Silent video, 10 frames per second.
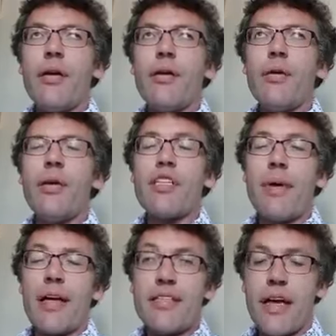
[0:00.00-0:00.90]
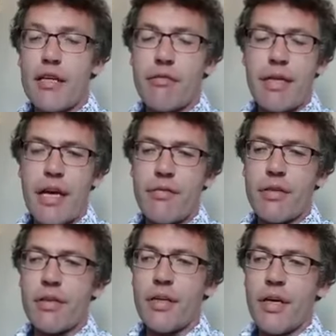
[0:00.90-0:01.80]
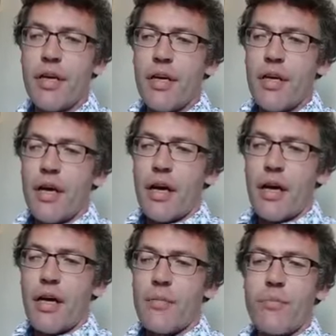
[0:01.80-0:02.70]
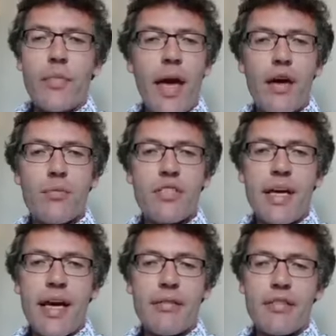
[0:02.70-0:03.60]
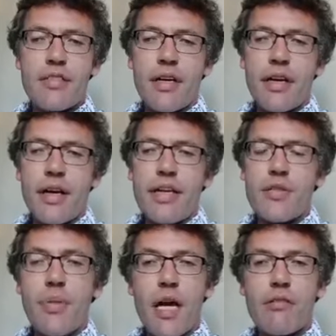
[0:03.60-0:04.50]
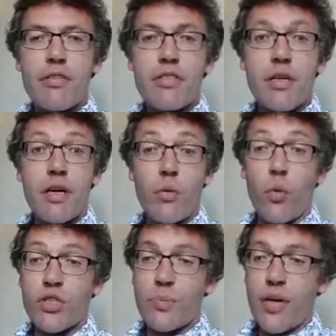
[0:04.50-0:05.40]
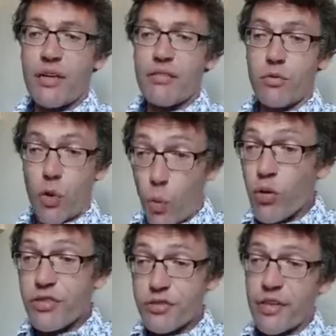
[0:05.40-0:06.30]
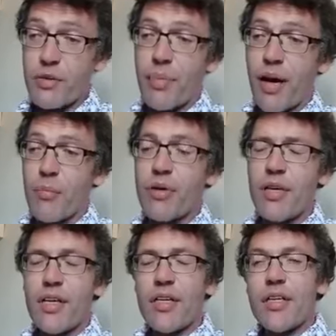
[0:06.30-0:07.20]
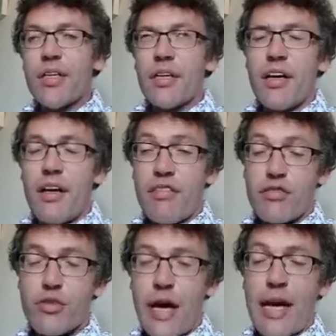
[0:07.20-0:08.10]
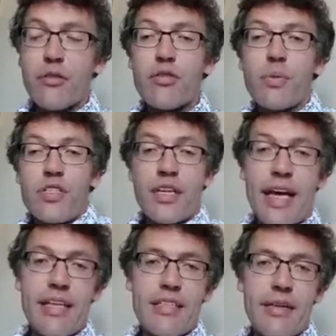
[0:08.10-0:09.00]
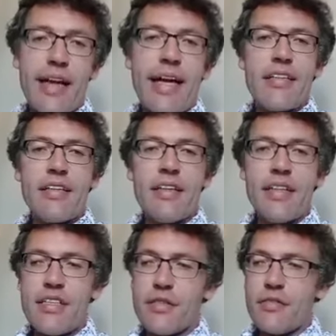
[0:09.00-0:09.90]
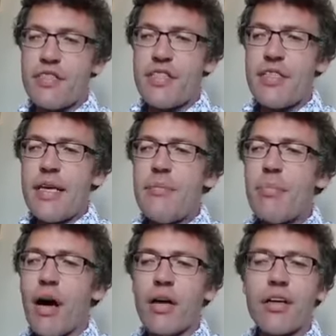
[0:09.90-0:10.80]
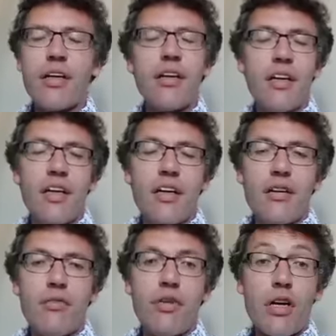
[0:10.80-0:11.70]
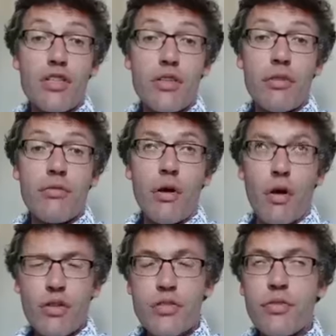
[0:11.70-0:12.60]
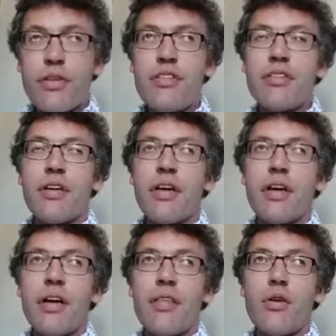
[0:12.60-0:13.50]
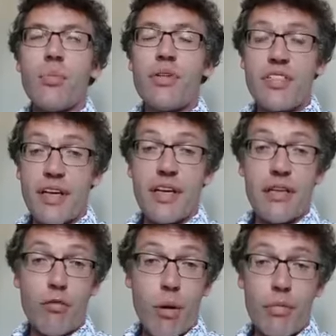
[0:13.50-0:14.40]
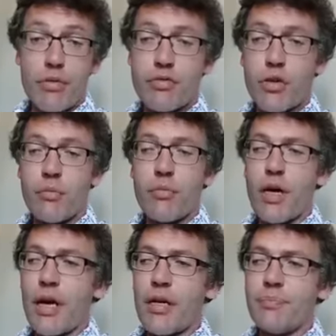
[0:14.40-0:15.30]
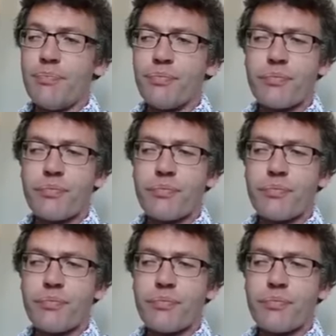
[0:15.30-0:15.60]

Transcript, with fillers: who is about 10 or 11, um, helps out uh, at his parents' uh, water pump, waterfront pub, uh, the Trout, which again is located in this sort of steampunk version of Oxford uh, that you'll particularly remember from um,